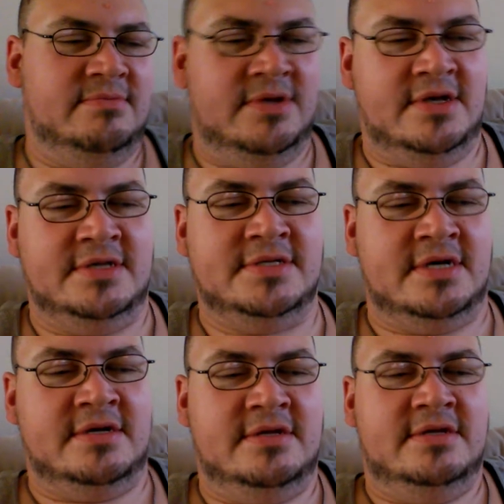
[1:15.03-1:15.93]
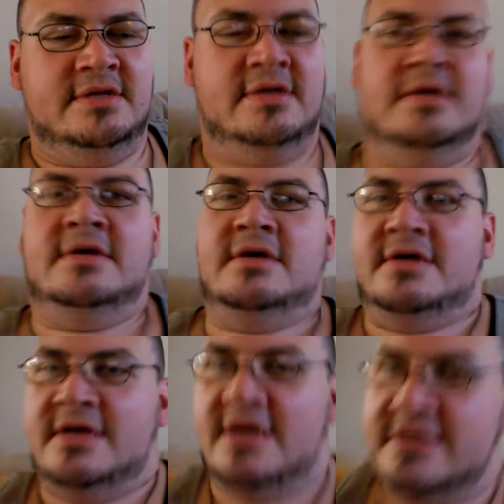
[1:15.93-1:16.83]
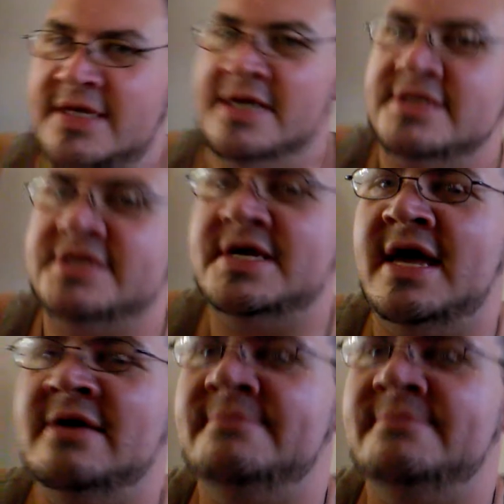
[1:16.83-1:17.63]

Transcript: because uh, I think it's a sham